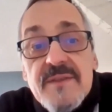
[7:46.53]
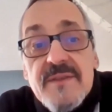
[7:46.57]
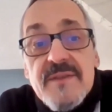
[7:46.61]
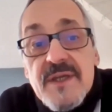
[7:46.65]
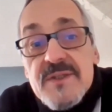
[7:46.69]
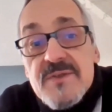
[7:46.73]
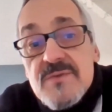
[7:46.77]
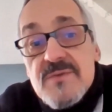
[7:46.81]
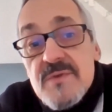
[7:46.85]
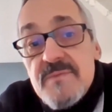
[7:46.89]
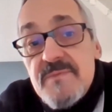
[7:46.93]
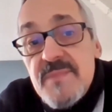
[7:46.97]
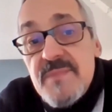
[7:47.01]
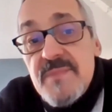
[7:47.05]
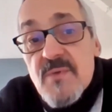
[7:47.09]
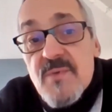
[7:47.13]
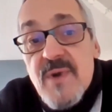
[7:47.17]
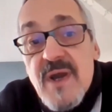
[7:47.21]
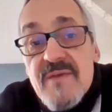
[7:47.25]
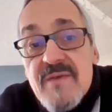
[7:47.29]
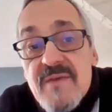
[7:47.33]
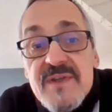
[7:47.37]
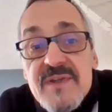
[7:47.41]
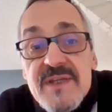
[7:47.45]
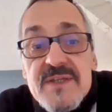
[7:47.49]
that could be
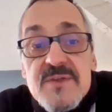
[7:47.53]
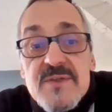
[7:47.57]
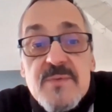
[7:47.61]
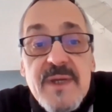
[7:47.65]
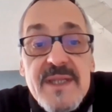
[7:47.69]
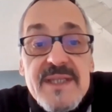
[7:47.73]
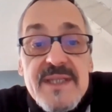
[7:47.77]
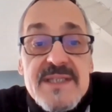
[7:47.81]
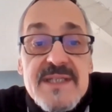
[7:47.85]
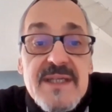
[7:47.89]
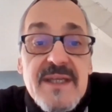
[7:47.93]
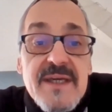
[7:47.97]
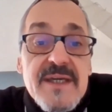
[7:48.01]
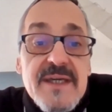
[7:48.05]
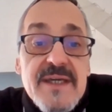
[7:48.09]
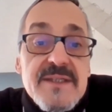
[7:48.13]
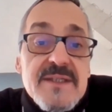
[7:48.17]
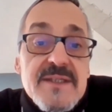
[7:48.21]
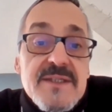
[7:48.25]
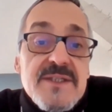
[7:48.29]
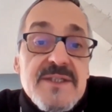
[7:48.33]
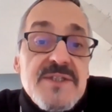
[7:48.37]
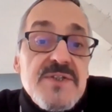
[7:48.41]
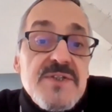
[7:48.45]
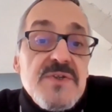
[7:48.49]
roughly
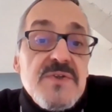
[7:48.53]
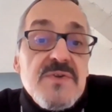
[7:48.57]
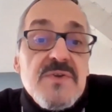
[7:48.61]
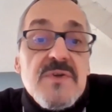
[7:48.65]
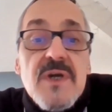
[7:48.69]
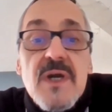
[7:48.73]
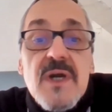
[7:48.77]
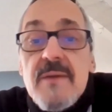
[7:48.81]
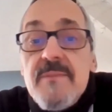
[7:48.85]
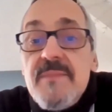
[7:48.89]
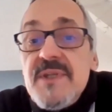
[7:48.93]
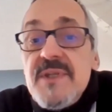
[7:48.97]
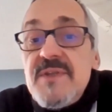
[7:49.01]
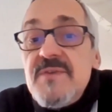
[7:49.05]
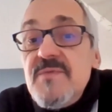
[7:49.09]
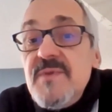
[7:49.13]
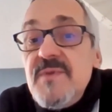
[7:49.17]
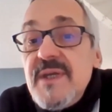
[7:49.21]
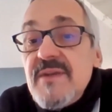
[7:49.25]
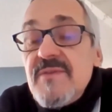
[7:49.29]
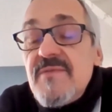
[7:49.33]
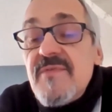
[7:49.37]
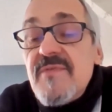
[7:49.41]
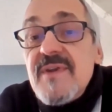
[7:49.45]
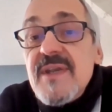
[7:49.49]
translated to
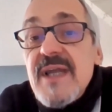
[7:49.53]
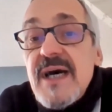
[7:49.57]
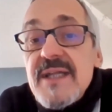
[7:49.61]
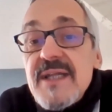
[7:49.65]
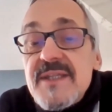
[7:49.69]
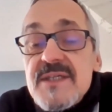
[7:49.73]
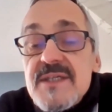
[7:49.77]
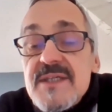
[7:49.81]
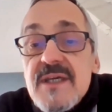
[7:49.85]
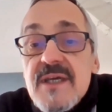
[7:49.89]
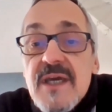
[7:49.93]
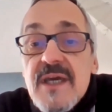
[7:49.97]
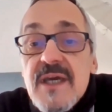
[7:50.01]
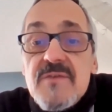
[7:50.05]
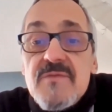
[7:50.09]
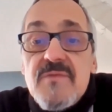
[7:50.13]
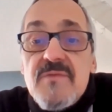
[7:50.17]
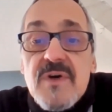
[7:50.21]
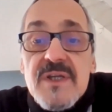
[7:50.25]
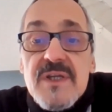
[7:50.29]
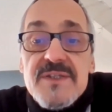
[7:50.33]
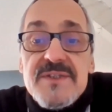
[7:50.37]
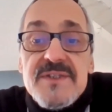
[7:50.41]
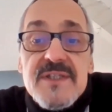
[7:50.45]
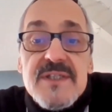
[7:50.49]
between flood and
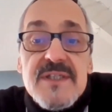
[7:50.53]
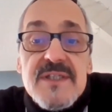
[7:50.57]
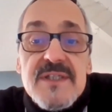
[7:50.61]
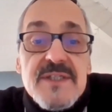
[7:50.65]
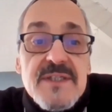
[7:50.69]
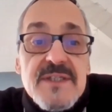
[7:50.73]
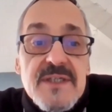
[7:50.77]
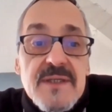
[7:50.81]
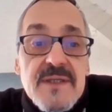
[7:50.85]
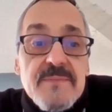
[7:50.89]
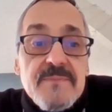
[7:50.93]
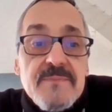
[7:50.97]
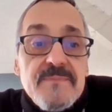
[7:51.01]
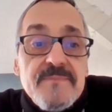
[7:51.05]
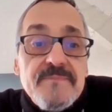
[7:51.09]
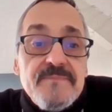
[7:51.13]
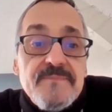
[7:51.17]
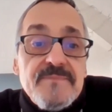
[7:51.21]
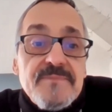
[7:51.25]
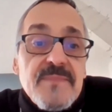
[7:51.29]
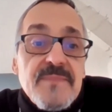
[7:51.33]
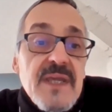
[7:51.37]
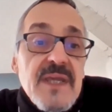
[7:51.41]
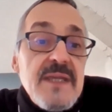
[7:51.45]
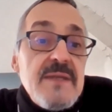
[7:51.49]
volatility
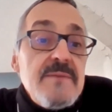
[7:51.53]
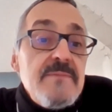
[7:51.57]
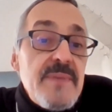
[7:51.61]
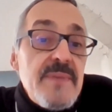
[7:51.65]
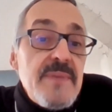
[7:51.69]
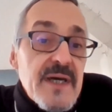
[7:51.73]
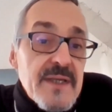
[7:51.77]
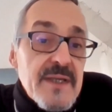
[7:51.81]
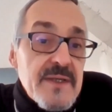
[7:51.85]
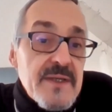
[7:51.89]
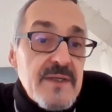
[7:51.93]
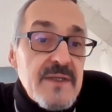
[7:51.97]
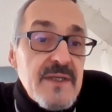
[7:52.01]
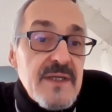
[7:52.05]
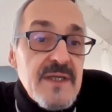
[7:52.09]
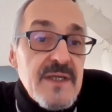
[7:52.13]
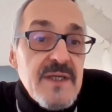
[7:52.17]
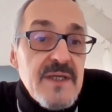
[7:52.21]
in Bern.